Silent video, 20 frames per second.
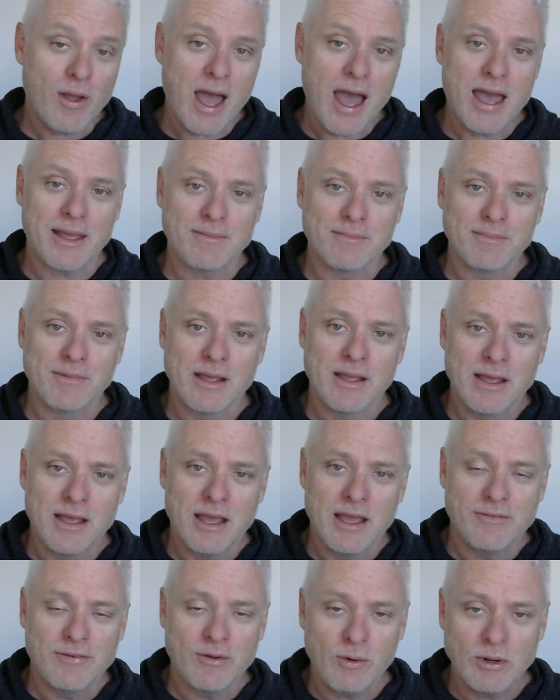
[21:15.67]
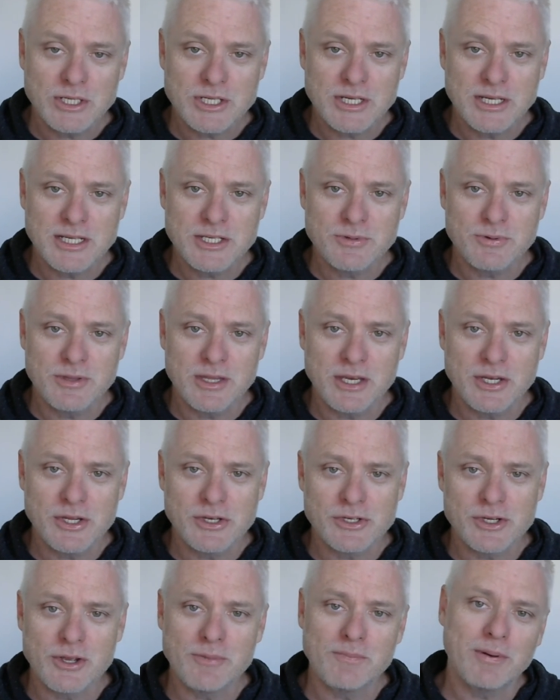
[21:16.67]
Okay, if you're watching this
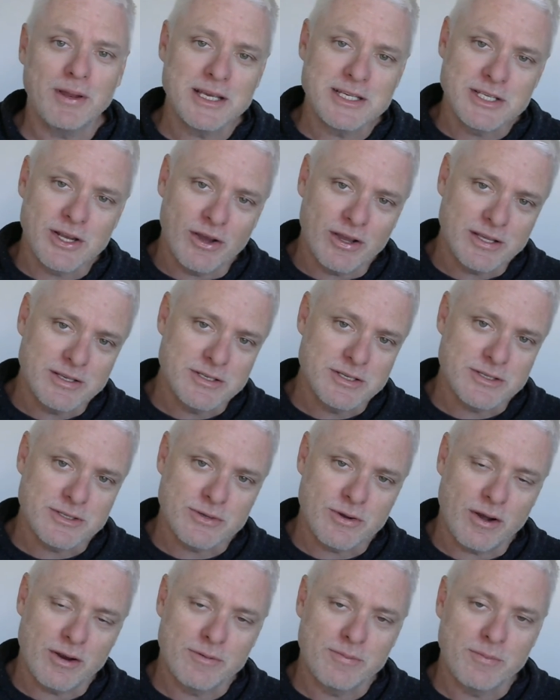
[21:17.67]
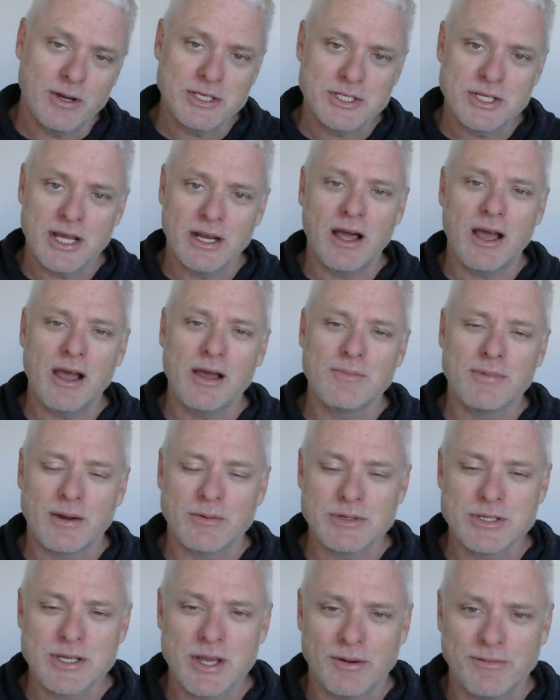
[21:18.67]
within YouTube, please like and subscribe to my channel. I
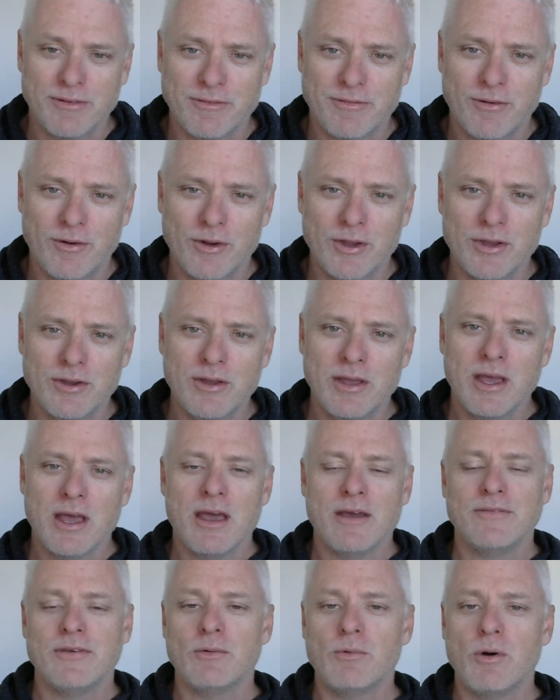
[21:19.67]
hope that was helpful for you.